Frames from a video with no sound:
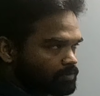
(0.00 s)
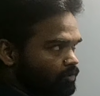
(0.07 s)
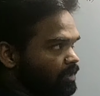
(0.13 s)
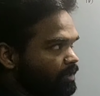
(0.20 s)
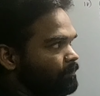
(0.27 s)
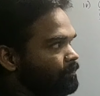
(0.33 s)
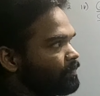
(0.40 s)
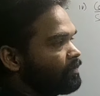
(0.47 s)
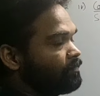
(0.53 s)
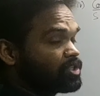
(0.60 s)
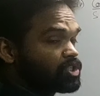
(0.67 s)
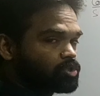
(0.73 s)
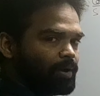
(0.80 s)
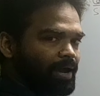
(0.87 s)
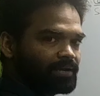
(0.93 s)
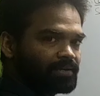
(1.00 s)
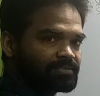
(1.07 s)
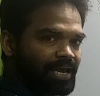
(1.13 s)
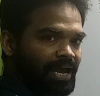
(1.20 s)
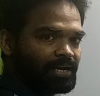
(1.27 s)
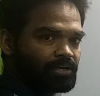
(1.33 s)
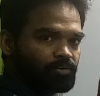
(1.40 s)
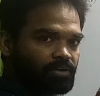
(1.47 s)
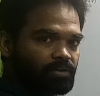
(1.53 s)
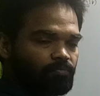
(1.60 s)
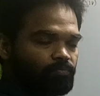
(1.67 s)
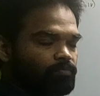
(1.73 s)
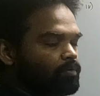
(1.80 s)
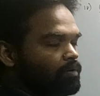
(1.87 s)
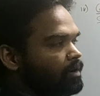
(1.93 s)
Okay, which 2 angles add to
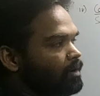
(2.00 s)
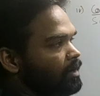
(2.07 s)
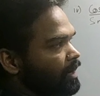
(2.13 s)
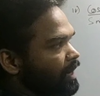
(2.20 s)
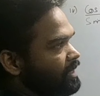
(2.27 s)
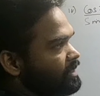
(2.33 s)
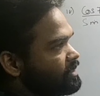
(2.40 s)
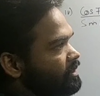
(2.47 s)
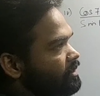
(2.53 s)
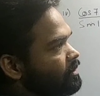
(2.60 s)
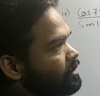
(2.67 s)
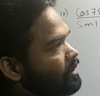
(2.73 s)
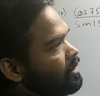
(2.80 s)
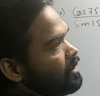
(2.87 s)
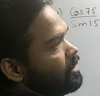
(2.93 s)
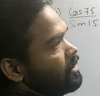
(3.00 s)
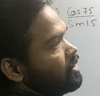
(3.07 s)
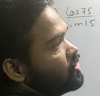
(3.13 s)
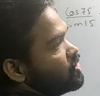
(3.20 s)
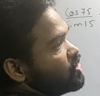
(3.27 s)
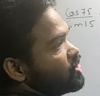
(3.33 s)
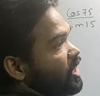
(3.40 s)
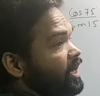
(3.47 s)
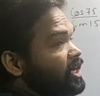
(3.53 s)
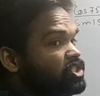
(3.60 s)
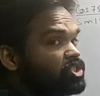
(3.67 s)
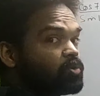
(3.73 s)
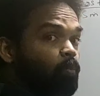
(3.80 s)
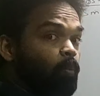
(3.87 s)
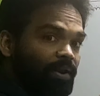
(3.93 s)
give 90.
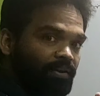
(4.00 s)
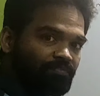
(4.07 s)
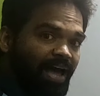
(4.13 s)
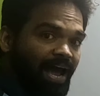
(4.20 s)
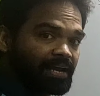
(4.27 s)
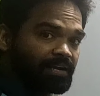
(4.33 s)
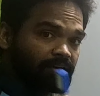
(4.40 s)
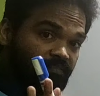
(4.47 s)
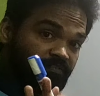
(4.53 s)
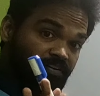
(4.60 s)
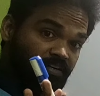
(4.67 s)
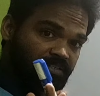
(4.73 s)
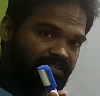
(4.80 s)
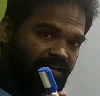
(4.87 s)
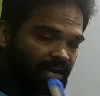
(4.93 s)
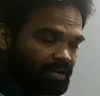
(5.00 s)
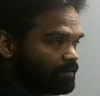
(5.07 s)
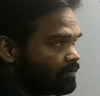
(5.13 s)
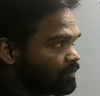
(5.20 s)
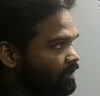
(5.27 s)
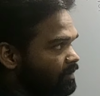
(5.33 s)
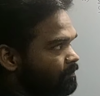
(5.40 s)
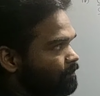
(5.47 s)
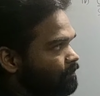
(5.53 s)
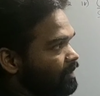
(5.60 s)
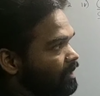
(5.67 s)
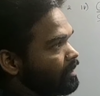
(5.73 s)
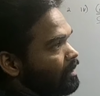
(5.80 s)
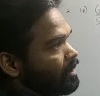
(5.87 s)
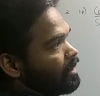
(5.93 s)
Change one of the angle, first the angle, okay,
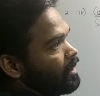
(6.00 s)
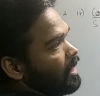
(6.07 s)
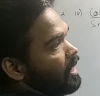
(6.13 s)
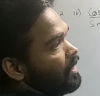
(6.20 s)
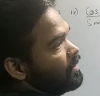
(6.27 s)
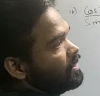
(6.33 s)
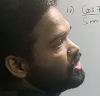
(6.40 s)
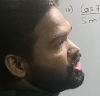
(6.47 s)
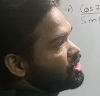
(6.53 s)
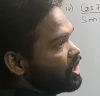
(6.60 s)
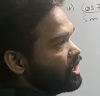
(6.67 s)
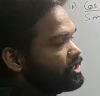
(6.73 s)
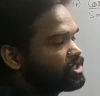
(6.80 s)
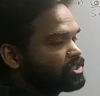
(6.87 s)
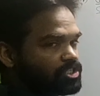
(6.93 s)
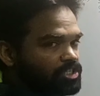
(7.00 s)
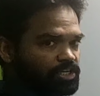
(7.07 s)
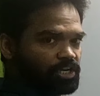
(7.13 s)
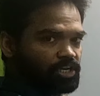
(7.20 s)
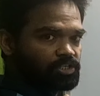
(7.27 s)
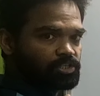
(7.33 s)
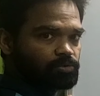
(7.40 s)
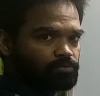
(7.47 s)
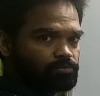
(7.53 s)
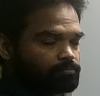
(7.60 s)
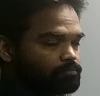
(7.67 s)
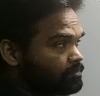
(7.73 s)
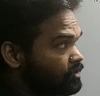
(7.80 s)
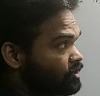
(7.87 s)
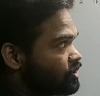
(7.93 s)
and then change T ratio.
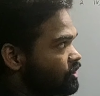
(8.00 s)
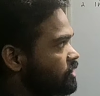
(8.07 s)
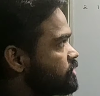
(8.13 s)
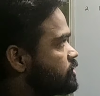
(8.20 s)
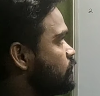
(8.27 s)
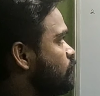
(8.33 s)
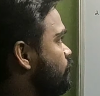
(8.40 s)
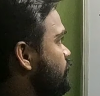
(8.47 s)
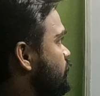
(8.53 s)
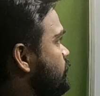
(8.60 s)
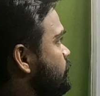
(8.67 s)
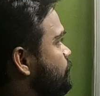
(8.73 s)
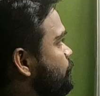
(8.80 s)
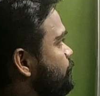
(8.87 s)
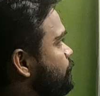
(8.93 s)
Just see over here.